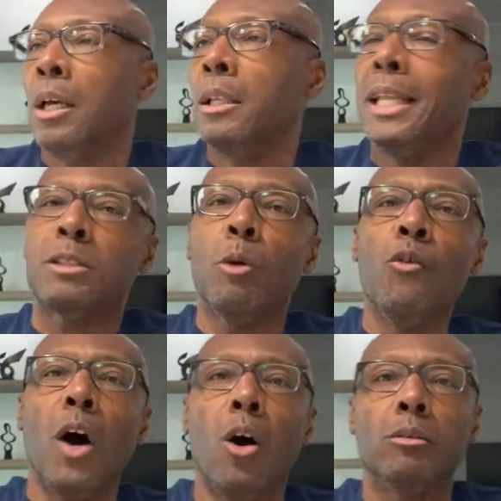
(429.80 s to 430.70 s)
Let's
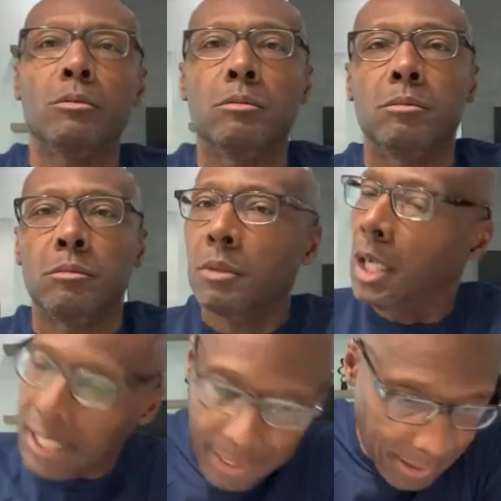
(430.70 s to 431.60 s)
move on.
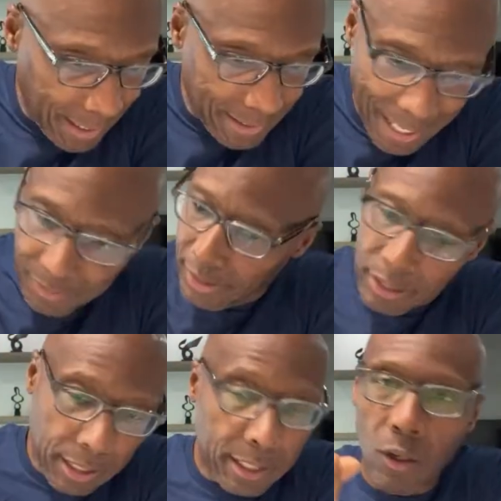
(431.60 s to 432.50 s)
Again, get down there
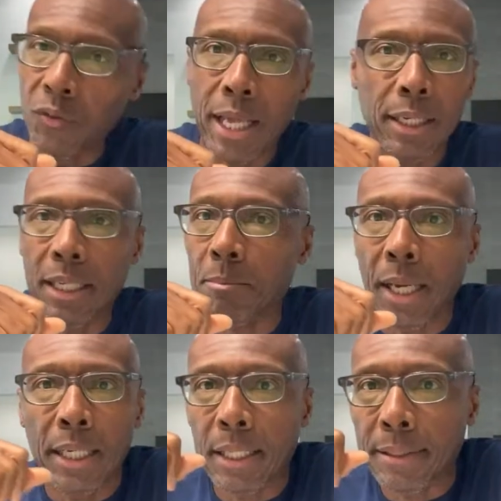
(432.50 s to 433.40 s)
and click on that link,
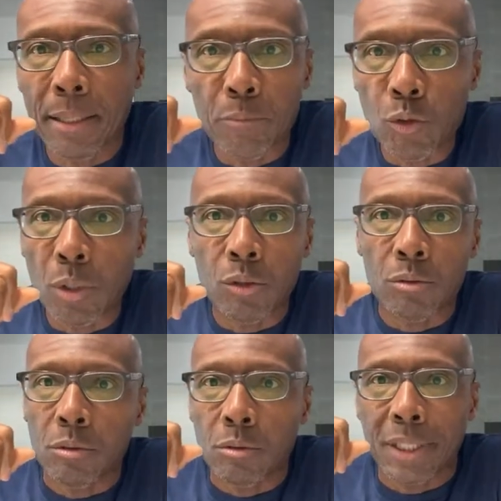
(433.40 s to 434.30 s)
man, and get that
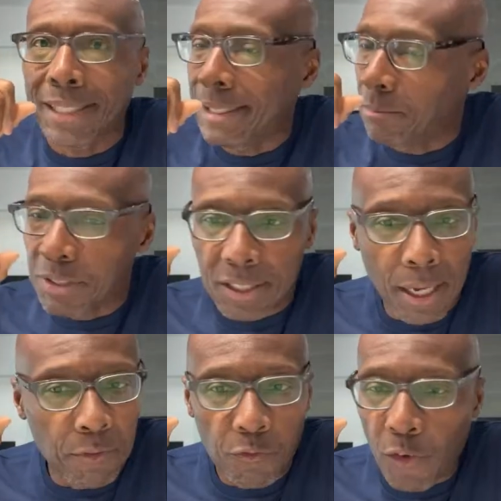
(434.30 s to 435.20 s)
Moomoo. Get them
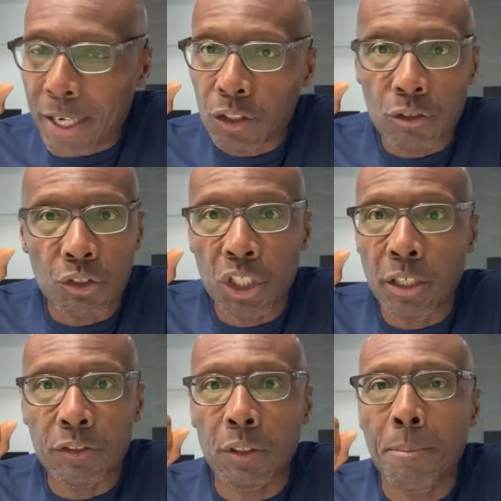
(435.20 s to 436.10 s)
seven fractional
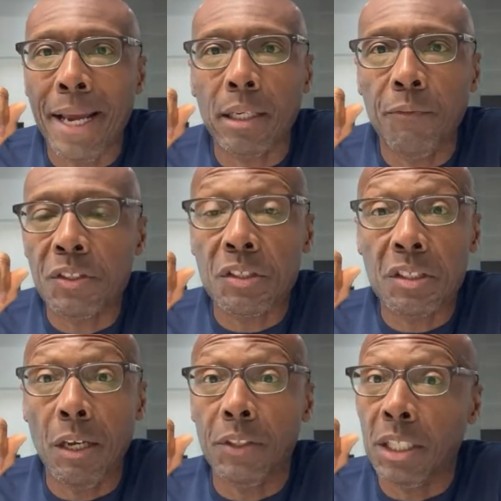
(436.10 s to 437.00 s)
shares of the Magnificent
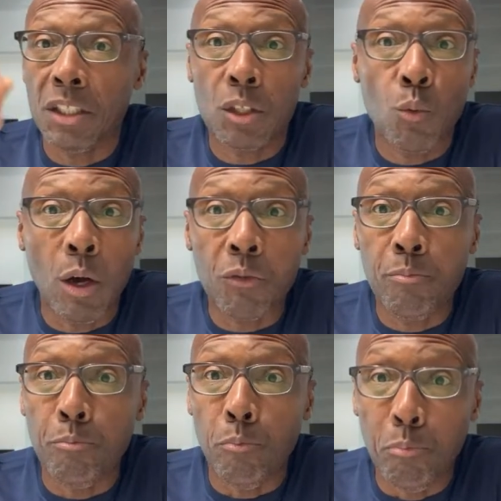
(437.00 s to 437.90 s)
Seven and get your
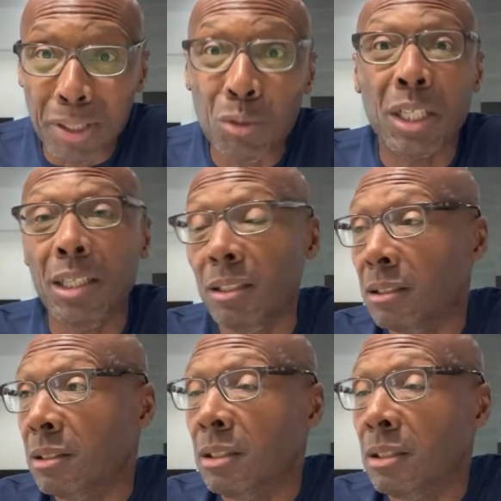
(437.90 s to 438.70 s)
wealth building